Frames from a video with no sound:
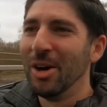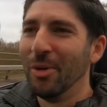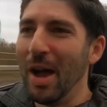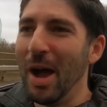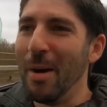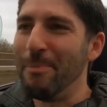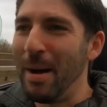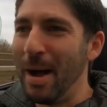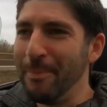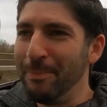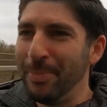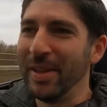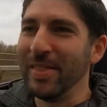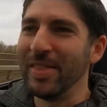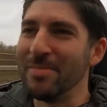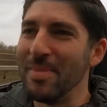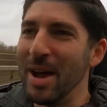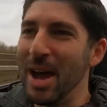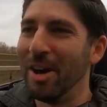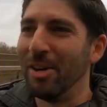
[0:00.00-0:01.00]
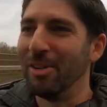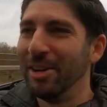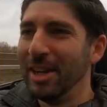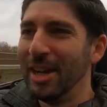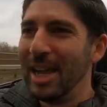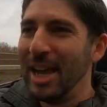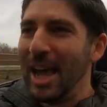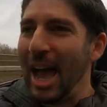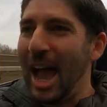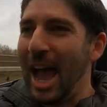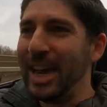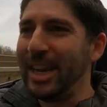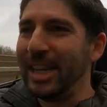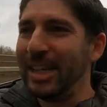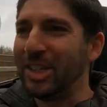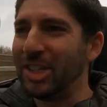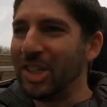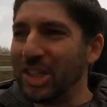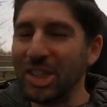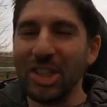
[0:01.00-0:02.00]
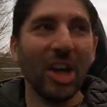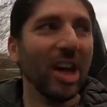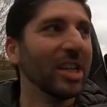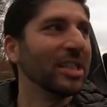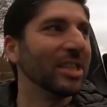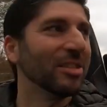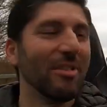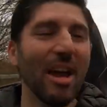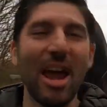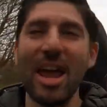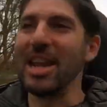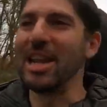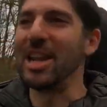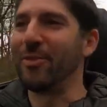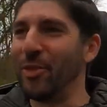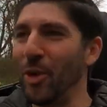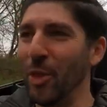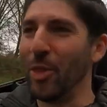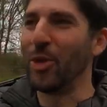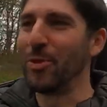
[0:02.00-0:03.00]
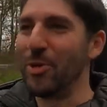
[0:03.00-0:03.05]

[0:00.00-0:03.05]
We are pumping them out and it's just started to rain and I've got the